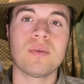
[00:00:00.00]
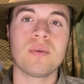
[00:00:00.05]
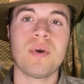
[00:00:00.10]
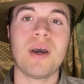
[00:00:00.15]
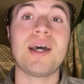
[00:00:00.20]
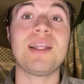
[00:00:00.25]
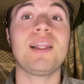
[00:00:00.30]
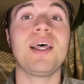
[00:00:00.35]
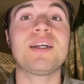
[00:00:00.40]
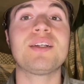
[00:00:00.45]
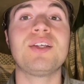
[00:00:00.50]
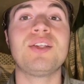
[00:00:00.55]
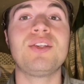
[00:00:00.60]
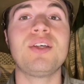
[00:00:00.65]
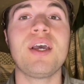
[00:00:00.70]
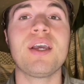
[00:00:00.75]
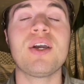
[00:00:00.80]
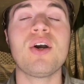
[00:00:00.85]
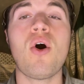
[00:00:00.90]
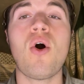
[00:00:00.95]
I'd like to
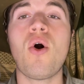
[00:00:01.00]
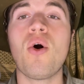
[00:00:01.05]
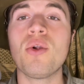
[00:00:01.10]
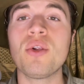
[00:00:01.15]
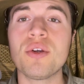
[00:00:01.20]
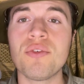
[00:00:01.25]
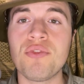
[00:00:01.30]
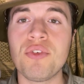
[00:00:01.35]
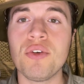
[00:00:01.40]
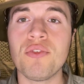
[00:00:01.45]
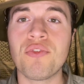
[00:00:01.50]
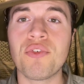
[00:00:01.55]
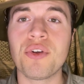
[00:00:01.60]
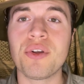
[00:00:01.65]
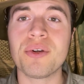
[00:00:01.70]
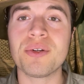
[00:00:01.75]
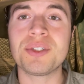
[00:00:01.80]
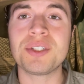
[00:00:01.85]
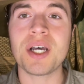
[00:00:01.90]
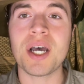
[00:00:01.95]
thank all of you for
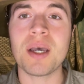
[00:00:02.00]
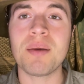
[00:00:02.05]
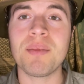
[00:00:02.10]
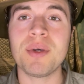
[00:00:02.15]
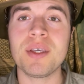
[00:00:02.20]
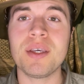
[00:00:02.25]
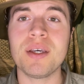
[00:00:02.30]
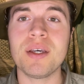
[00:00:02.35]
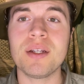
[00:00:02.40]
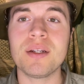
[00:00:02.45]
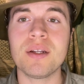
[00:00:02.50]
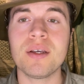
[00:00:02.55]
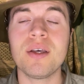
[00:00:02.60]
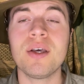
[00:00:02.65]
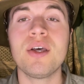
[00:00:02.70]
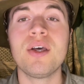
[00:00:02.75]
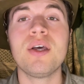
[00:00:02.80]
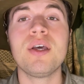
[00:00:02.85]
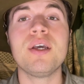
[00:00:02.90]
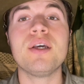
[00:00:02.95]
your time again.
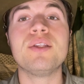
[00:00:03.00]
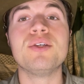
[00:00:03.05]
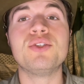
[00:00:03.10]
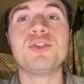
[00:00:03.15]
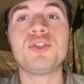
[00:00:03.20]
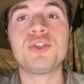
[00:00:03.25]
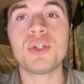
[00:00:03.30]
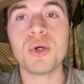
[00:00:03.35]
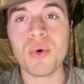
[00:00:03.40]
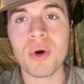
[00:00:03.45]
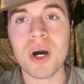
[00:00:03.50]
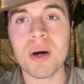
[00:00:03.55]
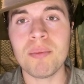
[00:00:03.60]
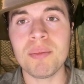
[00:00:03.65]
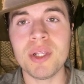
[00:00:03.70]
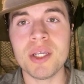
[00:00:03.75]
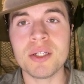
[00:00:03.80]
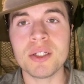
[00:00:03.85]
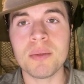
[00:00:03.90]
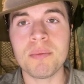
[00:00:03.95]
It is so
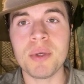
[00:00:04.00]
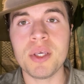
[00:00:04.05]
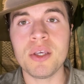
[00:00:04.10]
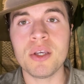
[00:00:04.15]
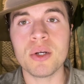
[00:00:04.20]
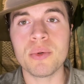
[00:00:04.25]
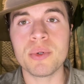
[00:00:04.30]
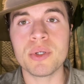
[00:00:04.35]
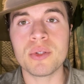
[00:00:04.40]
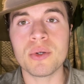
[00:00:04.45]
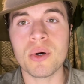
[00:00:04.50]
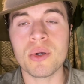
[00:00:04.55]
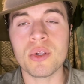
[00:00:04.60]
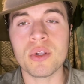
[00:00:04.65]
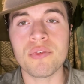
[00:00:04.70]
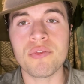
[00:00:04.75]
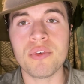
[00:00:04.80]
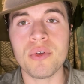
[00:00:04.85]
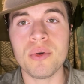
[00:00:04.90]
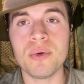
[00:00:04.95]
humbling to be here with all
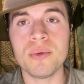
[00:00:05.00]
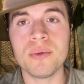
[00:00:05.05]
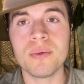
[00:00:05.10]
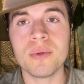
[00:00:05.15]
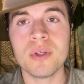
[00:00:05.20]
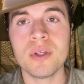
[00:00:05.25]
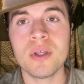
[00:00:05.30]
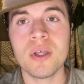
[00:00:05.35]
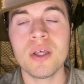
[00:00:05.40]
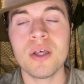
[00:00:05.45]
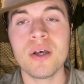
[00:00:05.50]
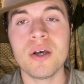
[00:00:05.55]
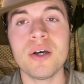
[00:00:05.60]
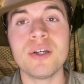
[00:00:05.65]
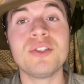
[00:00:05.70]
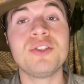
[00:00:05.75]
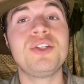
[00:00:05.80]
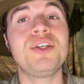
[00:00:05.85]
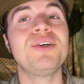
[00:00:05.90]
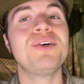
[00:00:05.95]
of you.
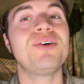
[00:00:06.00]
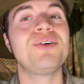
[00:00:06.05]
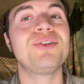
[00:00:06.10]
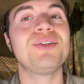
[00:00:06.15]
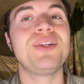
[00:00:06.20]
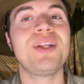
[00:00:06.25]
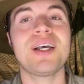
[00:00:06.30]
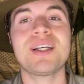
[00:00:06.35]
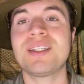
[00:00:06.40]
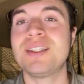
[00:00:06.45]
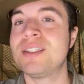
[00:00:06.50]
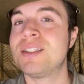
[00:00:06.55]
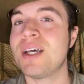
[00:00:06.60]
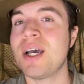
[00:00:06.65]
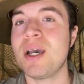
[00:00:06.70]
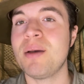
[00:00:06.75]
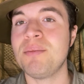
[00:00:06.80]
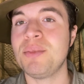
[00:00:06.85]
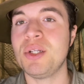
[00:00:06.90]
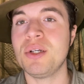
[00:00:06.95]
Until next
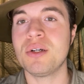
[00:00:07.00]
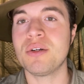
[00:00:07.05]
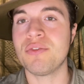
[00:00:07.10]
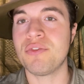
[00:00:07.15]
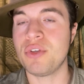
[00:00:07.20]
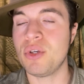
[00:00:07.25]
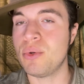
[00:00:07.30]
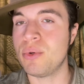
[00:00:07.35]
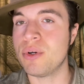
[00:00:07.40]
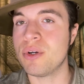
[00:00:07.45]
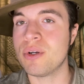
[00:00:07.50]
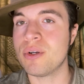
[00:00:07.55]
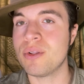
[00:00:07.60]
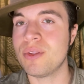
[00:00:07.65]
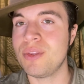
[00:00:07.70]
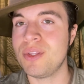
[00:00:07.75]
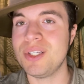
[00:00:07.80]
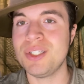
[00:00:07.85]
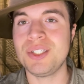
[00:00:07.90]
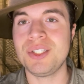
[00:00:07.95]
time, dear viewer,
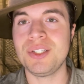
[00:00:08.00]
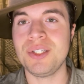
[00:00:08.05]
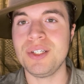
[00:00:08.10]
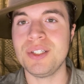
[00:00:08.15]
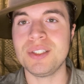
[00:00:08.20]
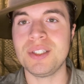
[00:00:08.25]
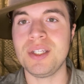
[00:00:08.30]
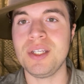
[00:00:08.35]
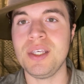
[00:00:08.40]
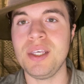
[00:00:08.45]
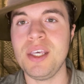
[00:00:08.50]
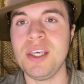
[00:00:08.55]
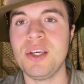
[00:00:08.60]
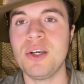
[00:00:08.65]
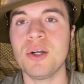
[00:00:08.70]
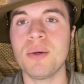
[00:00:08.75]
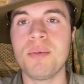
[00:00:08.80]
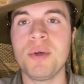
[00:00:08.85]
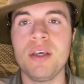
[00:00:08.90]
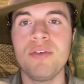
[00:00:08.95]
this is the
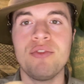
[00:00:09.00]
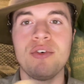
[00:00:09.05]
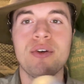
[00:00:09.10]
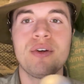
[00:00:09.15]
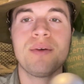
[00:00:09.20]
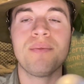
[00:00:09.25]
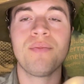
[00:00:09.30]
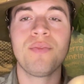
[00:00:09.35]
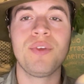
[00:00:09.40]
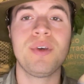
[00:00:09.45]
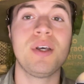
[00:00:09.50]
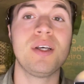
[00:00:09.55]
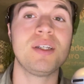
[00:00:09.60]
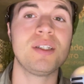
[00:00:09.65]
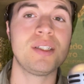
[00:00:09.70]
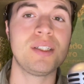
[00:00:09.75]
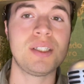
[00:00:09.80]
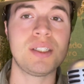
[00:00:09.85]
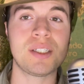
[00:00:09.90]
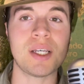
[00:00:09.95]
Eager Beaver,
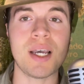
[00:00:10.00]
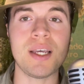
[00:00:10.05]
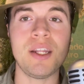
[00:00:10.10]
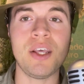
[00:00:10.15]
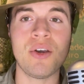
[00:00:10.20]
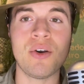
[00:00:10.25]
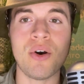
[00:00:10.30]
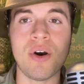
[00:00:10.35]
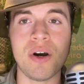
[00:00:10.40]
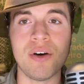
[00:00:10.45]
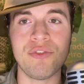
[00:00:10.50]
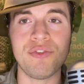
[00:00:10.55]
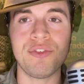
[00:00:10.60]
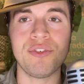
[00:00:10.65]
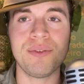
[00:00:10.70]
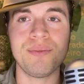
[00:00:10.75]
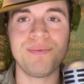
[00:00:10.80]
signing off.